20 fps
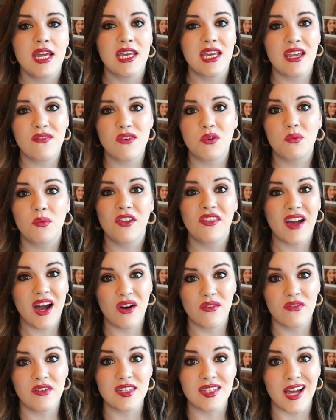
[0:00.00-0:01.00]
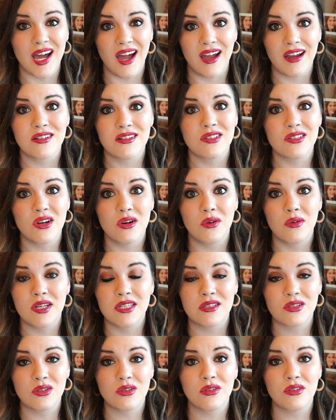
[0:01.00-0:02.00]
even without the tag. So
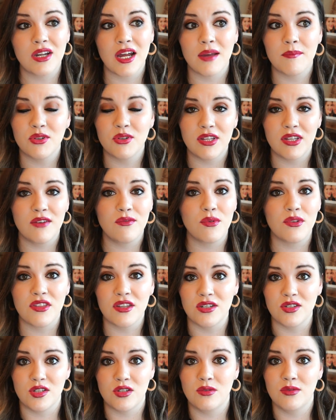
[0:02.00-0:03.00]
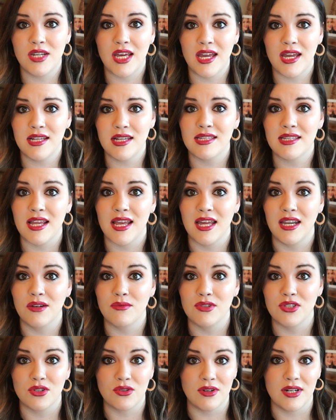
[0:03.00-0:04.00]
it sold, I believe, within 2 days and it
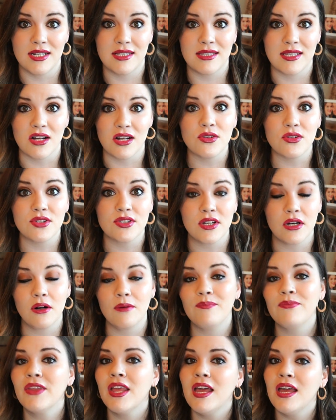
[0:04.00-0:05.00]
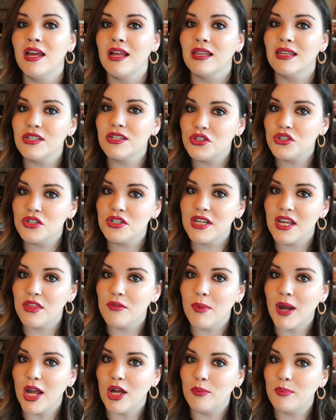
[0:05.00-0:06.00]
was a great sale. So list your
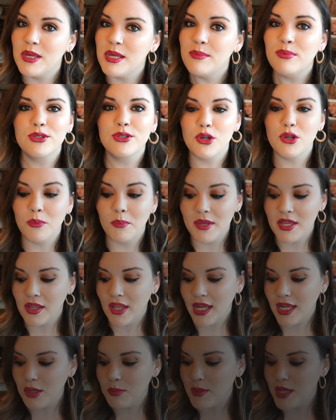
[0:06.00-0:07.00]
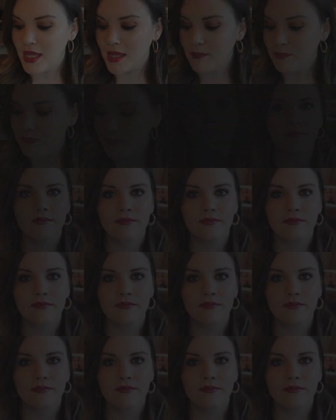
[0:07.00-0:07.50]
death pile, people, don't be like me.